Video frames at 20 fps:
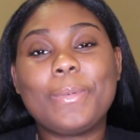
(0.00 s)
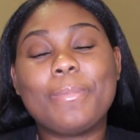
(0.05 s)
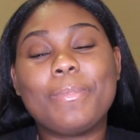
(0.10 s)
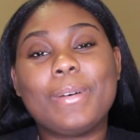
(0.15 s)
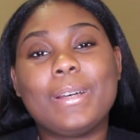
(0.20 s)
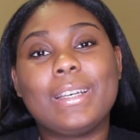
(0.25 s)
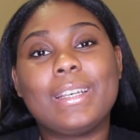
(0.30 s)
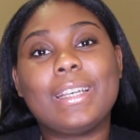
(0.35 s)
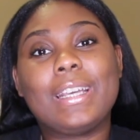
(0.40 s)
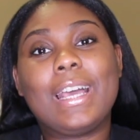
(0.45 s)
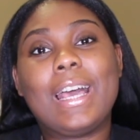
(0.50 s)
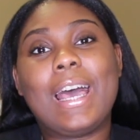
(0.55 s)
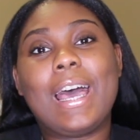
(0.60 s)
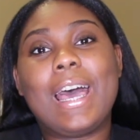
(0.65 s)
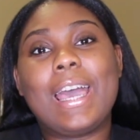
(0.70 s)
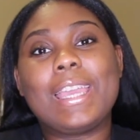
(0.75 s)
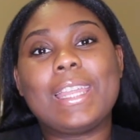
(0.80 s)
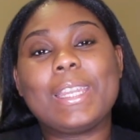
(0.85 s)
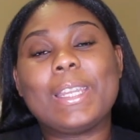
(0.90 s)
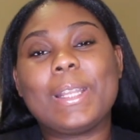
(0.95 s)
but
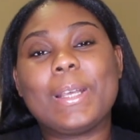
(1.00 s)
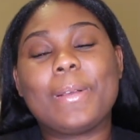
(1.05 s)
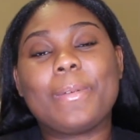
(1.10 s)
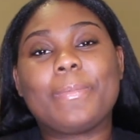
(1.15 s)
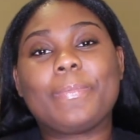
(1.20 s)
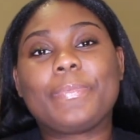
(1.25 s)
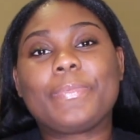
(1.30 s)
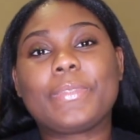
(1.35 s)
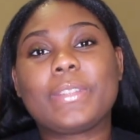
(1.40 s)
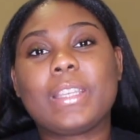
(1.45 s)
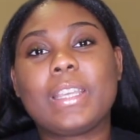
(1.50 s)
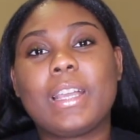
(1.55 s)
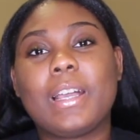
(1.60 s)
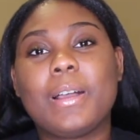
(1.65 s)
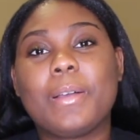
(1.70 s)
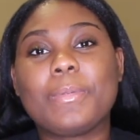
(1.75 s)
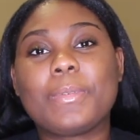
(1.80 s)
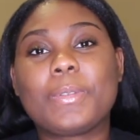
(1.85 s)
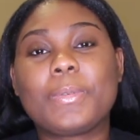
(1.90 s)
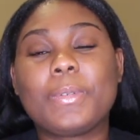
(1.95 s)
I ended
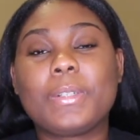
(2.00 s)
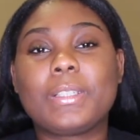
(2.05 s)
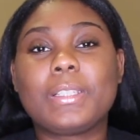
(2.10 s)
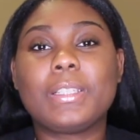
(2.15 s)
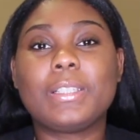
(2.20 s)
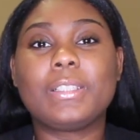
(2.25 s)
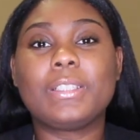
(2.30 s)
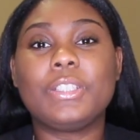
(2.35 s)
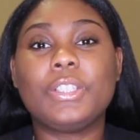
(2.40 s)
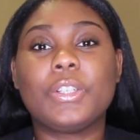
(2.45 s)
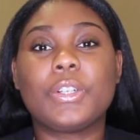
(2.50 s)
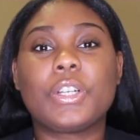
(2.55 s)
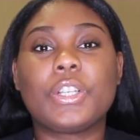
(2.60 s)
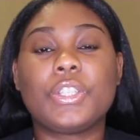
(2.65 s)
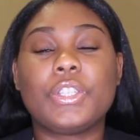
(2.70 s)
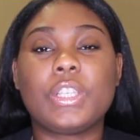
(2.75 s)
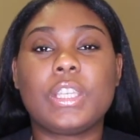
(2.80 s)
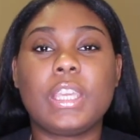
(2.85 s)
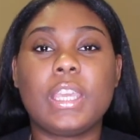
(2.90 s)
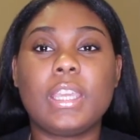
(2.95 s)
up switching, you know,
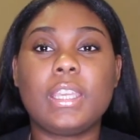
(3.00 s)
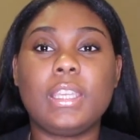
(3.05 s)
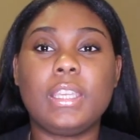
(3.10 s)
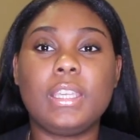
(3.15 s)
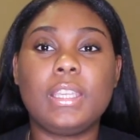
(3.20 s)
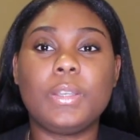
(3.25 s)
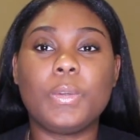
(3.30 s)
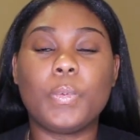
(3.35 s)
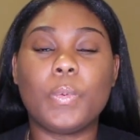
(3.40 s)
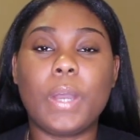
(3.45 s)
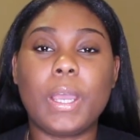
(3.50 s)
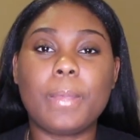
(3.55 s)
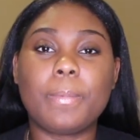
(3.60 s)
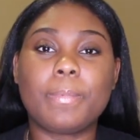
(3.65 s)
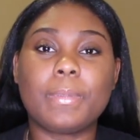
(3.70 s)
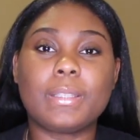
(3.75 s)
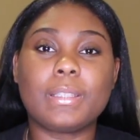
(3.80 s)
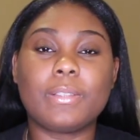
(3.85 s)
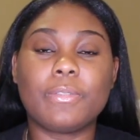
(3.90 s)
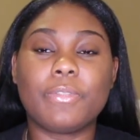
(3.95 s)
because you can't eat
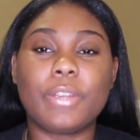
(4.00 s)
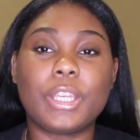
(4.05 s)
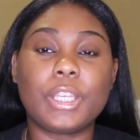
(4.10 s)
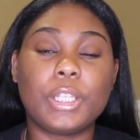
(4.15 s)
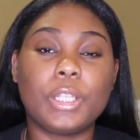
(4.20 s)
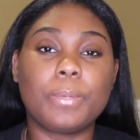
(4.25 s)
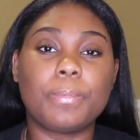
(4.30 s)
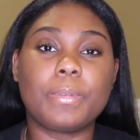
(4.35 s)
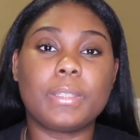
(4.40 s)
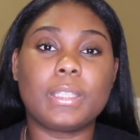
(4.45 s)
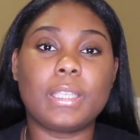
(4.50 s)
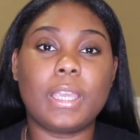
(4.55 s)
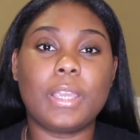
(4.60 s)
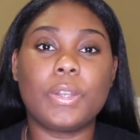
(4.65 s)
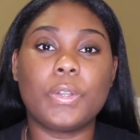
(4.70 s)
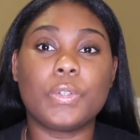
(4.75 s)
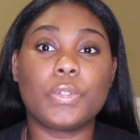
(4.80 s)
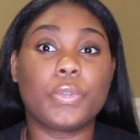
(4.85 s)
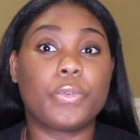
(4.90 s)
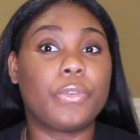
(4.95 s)
white regular
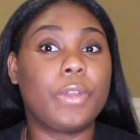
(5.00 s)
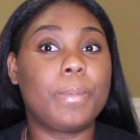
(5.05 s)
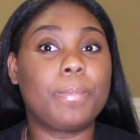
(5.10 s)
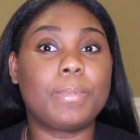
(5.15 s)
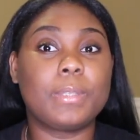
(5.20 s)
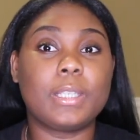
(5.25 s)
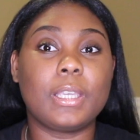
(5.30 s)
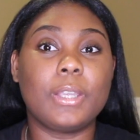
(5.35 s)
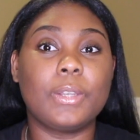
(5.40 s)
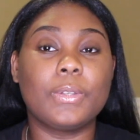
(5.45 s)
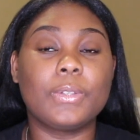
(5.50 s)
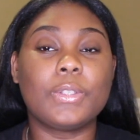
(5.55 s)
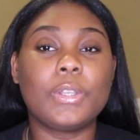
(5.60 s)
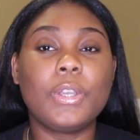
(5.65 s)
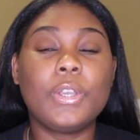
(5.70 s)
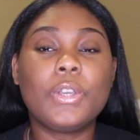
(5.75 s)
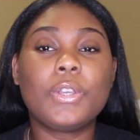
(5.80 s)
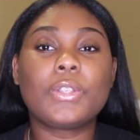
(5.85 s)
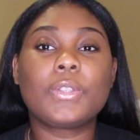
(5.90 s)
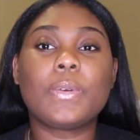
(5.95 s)
potatoes or red potatoes,
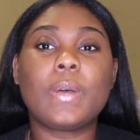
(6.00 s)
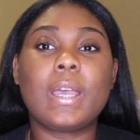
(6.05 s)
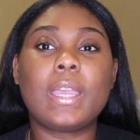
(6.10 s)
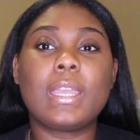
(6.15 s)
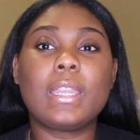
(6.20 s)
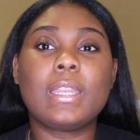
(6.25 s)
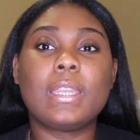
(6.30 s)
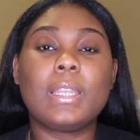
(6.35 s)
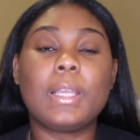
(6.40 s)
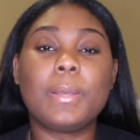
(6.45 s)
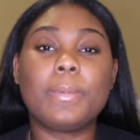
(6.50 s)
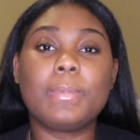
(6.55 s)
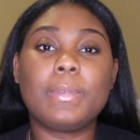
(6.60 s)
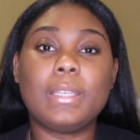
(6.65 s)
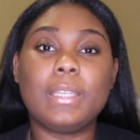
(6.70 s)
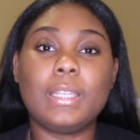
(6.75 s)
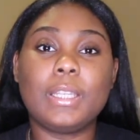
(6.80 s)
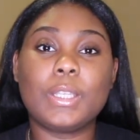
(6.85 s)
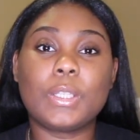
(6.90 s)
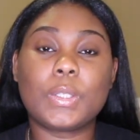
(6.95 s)
so I ended up
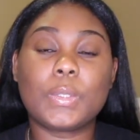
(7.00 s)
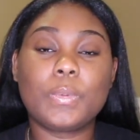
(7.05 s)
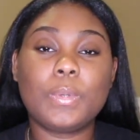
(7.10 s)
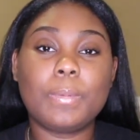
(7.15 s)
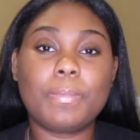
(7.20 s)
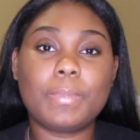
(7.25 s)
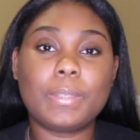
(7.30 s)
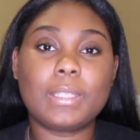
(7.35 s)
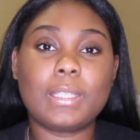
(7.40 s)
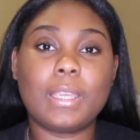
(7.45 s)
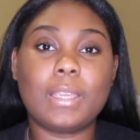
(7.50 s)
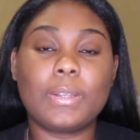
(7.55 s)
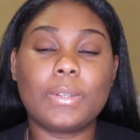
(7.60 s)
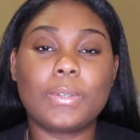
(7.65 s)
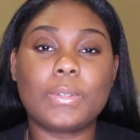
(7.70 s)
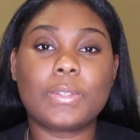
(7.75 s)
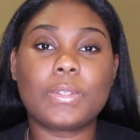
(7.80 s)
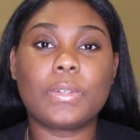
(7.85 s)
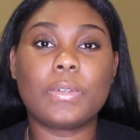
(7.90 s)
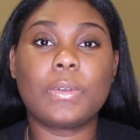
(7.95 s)
eating sweet
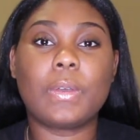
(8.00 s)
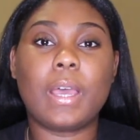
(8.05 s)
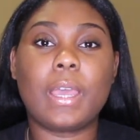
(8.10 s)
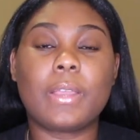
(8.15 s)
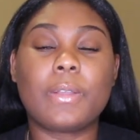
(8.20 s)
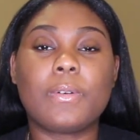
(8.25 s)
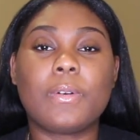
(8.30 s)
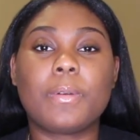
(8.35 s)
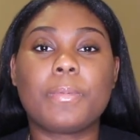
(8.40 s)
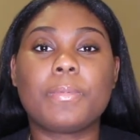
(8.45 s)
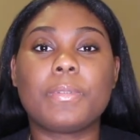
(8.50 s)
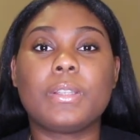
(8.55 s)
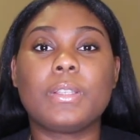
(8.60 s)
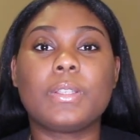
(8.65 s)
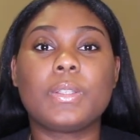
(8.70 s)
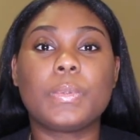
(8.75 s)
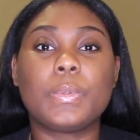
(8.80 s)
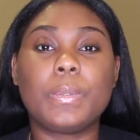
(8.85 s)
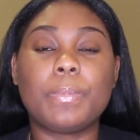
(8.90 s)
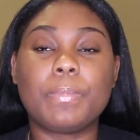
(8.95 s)
potatoes. So I
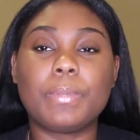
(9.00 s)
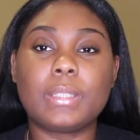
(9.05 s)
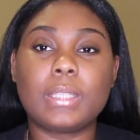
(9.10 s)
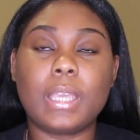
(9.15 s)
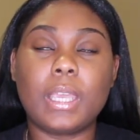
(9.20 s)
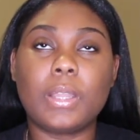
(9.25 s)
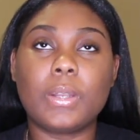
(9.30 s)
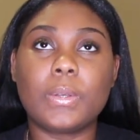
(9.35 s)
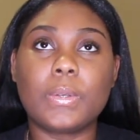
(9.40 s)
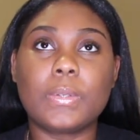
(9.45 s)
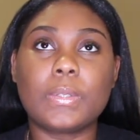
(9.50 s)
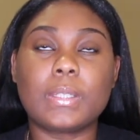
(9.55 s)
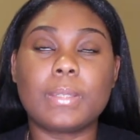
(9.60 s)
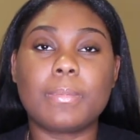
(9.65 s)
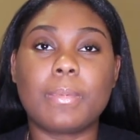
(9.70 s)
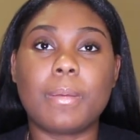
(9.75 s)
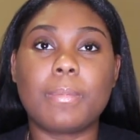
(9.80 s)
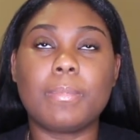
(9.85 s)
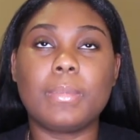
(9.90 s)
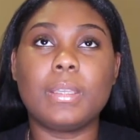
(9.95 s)
incorporated sweet potatoes
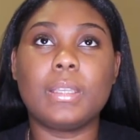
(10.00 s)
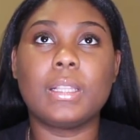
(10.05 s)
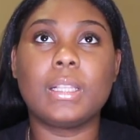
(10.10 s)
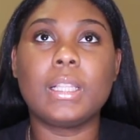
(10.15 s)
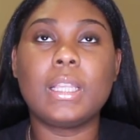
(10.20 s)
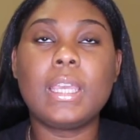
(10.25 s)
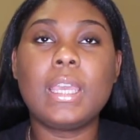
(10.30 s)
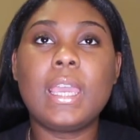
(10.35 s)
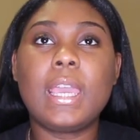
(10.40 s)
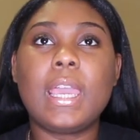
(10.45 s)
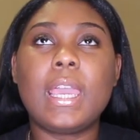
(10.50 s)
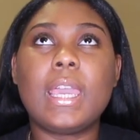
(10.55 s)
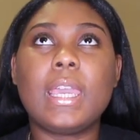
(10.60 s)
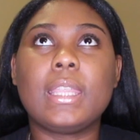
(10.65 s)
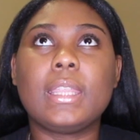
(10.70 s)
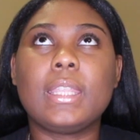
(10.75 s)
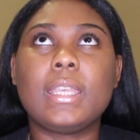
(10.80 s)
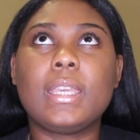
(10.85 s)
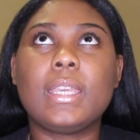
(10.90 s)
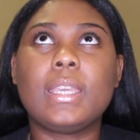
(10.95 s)
in my meal,
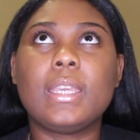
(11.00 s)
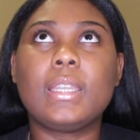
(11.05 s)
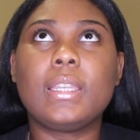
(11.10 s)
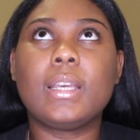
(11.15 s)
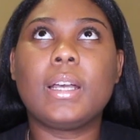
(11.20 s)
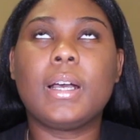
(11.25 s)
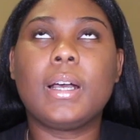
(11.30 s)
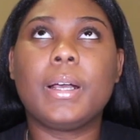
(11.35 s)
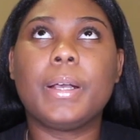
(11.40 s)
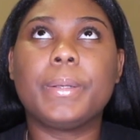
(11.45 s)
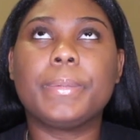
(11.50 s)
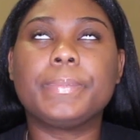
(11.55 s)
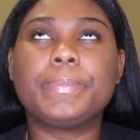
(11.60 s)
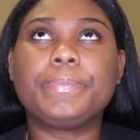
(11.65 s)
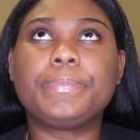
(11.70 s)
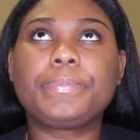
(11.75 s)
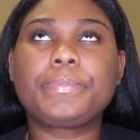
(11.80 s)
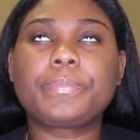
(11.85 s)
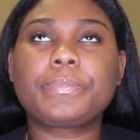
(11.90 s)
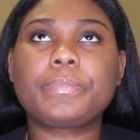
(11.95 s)
and
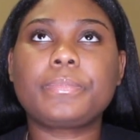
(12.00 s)
then